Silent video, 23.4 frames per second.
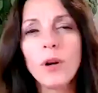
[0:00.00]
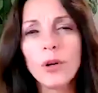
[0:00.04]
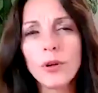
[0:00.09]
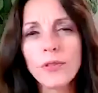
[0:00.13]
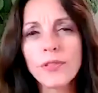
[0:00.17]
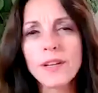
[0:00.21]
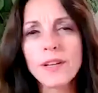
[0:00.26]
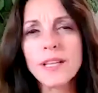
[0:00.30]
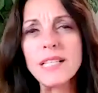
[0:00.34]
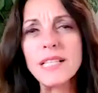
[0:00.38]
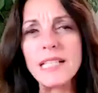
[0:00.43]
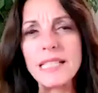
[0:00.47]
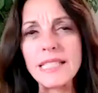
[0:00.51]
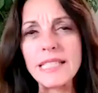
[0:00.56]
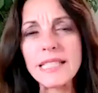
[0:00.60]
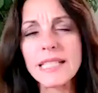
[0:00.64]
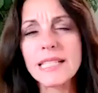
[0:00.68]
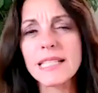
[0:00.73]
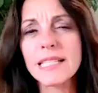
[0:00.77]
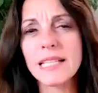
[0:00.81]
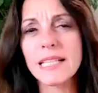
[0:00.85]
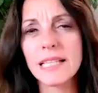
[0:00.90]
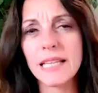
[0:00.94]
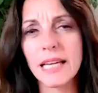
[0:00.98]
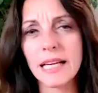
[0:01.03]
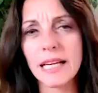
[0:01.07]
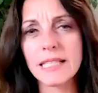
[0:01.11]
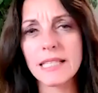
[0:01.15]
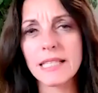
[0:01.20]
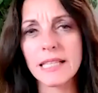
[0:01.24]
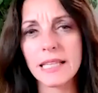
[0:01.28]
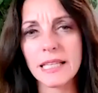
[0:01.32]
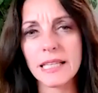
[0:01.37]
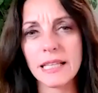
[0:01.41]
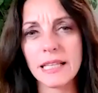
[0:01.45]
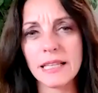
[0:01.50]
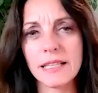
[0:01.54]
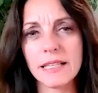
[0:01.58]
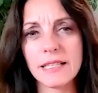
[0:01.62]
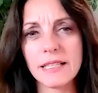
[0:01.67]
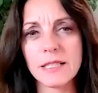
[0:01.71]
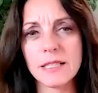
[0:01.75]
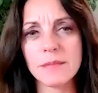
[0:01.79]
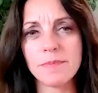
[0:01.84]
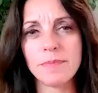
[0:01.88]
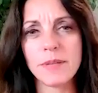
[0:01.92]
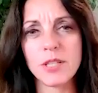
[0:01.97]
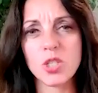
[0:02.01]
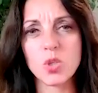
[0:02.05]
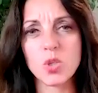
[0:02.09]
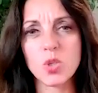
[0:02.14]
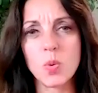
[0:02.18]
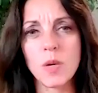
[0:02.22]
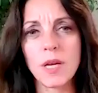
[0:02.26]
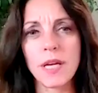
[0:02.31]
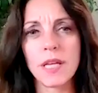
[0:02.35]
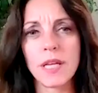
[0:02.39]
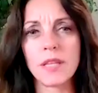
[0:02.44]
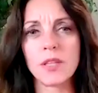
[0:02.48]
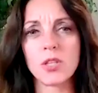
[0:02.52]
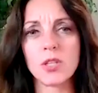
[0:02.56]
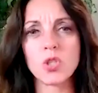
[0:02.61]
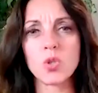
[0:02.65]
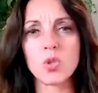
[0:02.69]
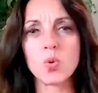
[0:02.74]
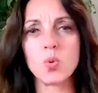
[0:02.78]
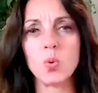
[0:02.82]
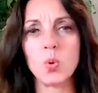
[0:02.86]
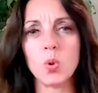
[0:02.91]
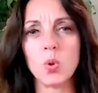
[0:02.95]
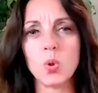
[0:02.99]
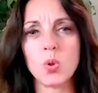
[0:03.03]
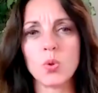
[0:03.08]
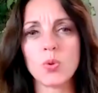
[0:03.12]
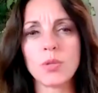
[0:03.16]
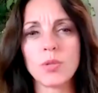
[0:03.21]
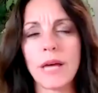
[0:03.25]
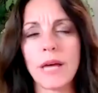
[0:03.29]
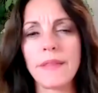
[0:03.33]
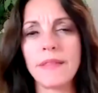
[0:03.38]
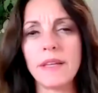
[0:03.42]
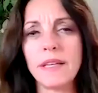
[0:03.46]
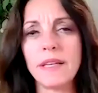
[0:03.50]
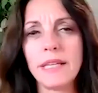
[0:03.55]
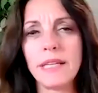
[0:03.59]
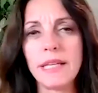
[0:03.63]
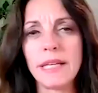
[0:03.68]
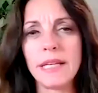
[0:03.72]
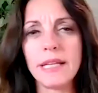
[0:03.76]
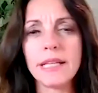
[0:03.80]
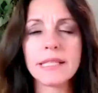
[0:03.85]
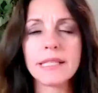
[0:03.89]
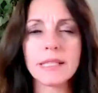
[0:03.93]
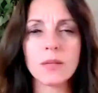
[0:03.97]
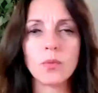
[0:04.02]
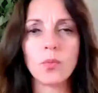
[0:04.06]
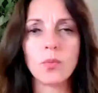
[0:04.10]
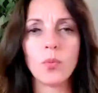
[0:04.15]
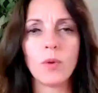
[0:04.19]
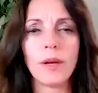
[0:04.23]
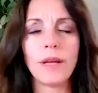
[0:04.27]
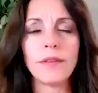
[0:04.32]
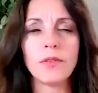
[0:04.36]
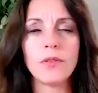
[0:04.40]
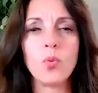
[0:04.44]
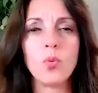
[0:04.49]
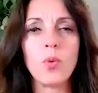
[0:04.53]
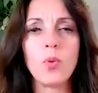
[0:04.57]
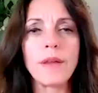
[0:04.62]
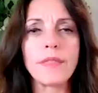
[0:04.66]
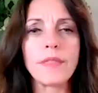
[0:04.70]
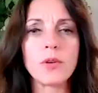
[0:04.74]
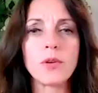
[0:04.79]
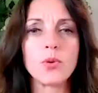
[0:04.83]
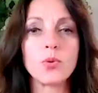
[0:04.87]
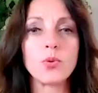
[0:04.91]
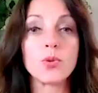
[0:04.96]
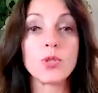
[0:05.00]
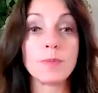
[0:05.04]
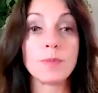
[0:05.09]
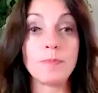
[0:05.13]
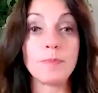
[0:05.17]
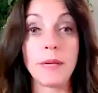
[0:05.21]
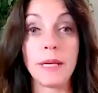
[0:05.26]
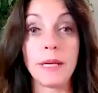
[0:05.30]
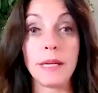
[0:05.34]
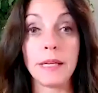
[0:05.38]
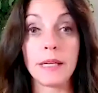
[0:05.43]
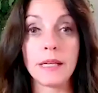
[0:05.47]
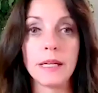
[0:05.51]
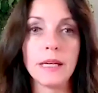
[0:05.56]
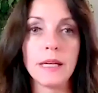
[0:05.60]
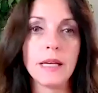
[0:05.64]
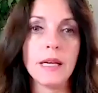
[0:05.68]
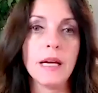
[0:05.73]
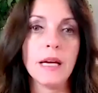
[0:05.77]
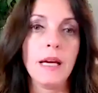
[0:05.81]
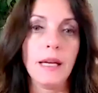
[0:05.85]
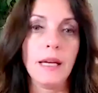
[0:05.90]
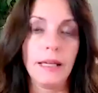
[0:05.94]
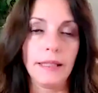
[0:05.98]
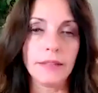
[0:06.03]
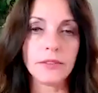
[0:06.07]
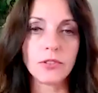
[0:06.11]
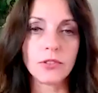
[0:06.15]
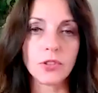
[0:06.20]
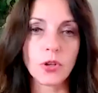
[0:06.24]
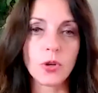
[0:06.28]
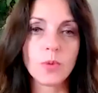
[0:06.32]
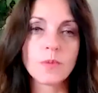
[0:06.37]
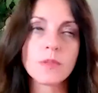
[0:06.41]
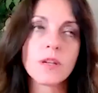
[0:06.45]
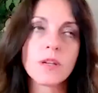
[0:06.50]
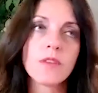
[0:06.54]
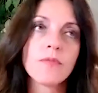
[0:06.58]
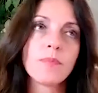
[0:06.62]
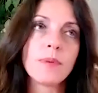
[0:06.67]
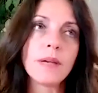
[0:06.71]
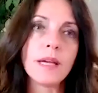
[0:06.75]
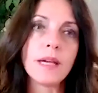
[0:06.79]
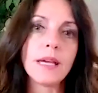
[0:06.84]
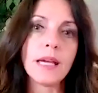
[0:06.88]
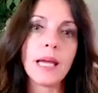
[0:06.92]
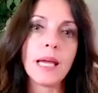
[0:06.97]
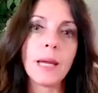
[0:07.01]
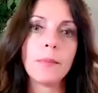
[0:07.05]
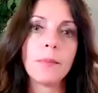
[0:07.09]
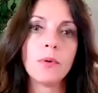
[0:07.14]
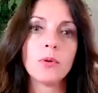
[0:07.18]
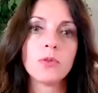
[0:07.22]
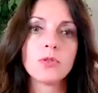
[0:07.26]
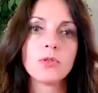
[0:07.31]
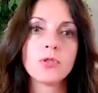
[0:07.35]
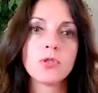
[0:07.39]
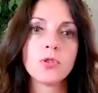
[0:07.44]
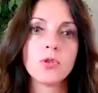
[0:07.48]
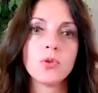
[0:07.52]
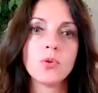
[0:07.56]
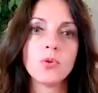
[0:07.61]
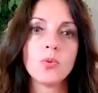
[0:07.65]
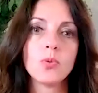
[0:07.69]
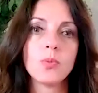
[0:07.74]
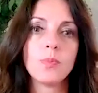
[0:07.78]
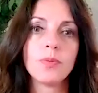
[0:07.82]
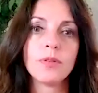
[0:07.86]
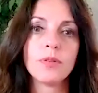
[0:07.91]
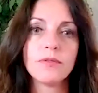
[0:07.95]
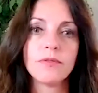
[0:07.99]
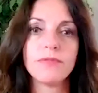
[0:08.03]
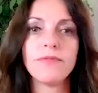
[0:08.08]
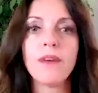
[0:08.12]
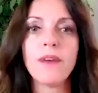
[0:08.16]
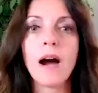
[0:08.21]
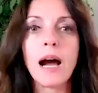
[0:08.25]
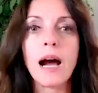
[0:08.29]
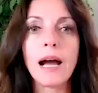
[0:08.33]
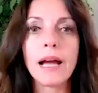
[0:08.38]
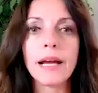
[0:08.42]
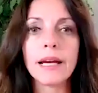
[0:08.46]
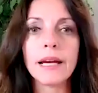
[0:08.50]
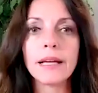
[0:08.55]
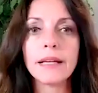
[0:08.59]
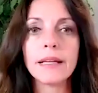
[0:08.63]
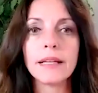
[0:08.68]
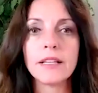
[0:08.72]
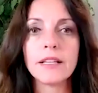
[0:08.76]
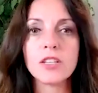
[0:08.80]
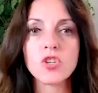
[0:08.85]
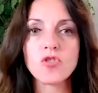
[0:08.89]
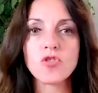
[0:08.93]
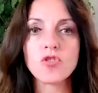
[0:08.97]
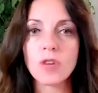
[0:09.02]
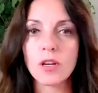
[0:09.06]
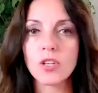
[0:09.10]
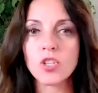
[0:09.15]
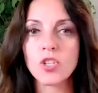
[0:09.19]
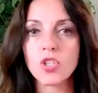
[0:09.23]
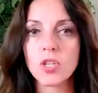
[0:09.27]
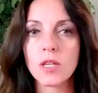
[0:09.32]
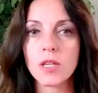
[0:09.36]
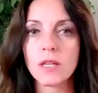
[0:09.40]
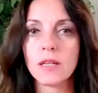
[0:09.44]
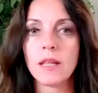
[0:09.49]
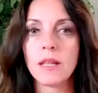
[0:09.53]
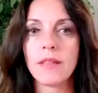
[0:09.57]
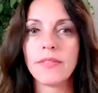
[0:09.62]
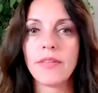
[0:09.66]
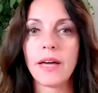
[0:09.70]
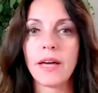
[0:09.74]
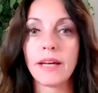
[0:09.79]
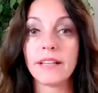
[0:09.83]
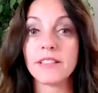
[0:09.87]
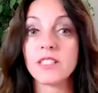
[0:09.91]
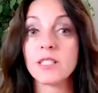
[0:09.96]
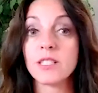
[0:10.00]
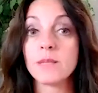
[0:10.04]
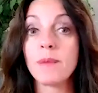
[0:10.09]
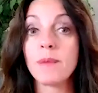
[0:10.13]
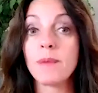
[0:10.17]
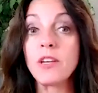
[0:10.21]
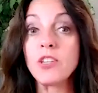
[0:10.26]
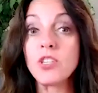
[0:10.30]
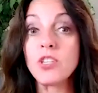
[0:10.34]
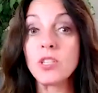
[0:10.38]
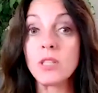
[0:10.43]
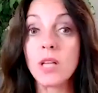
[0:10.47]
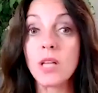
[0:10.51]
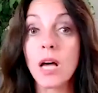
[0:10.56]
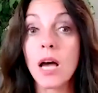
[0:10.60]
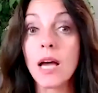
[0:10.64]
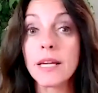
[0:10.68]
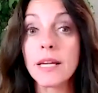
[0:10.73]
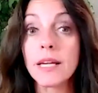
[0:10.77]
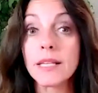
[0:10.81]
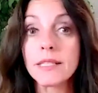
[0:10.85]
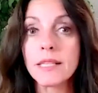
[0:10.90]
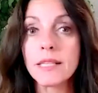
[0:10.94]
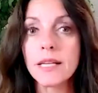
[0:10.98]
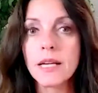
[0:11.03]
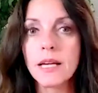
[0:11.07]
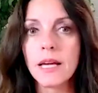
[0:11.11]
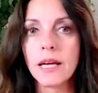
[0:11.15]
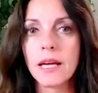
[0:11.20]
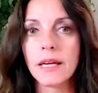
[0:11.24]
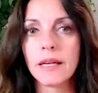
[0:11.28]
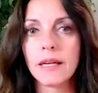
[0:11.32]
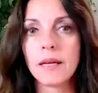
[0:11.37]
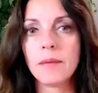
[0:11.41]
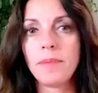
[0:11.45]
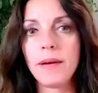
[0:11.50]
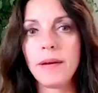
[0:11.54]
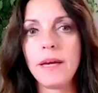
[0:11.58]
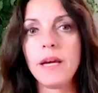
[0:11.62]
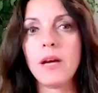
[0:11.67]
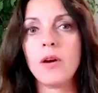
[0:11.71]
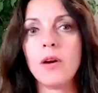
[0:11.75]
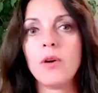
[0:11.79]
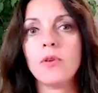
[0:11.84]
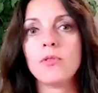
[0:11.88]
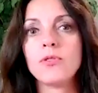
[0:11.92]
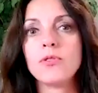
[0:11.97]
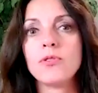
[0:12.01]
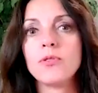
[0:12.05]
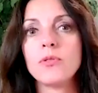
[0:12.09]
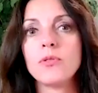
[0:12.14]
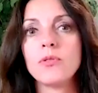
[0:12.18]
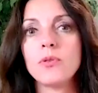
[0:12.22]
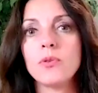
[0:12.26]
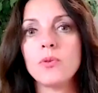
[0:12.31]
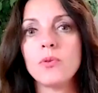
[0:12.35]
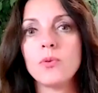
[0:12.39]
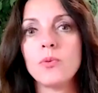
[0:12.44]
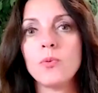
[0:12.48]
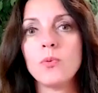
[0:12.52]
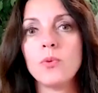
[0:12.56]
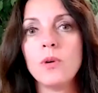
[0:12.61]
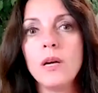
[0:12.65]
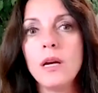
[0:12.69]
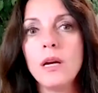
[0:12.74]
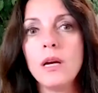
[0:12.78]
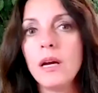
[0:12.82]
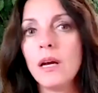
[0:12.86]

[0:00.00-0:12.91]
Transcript: do you think the disconnect is between the schools and the needs in the way that you speak, in terms of being able to provide instruction that is specialized compared to